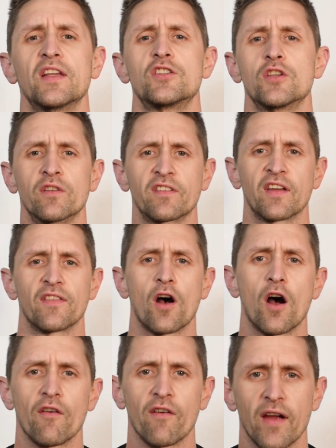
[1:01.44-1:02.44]
to do, is get the
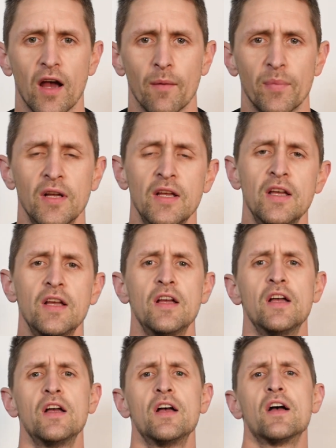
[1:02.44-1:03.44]
heart rate up.
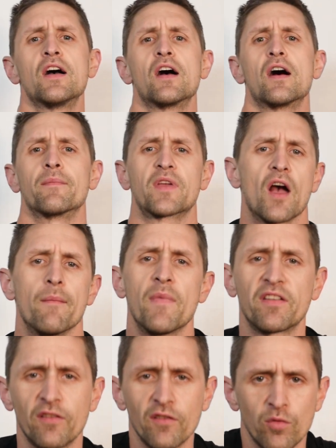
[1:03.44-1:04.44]
Get our
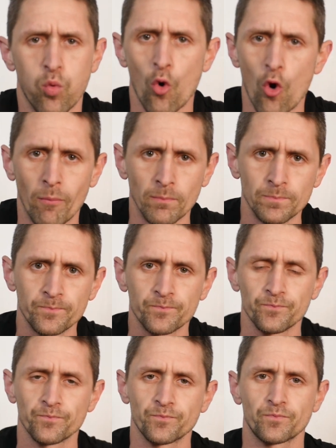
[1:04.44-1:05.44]
muscles warm.
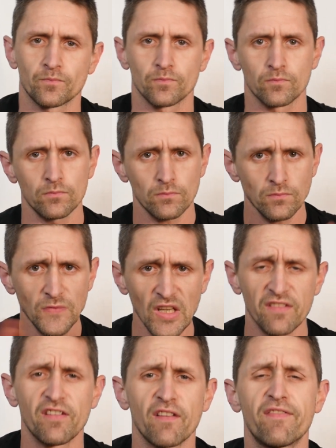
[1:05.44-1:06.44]

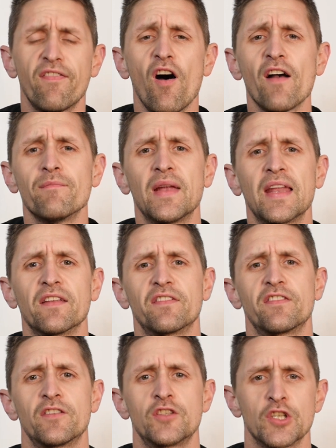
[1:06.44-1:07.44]
So 5
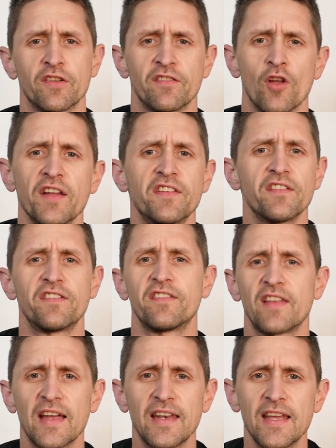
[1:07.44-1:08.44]
minutes, just nice and
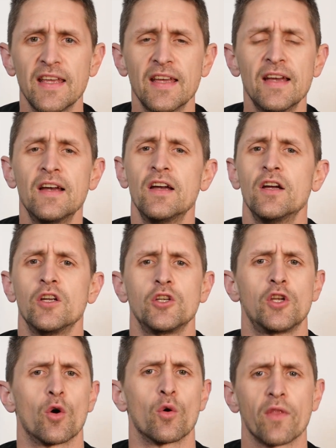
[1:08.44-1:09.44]
steady,
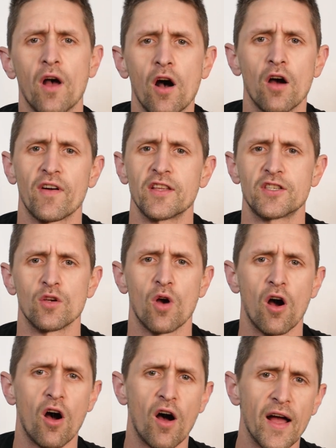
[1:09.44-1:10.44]
don't want the heart rate too
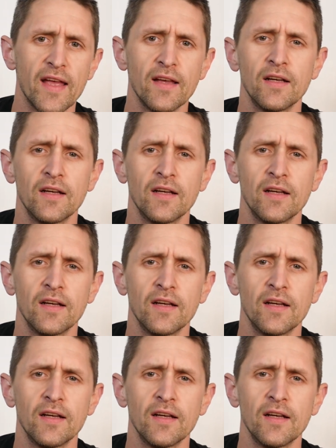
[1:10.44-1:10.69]
high.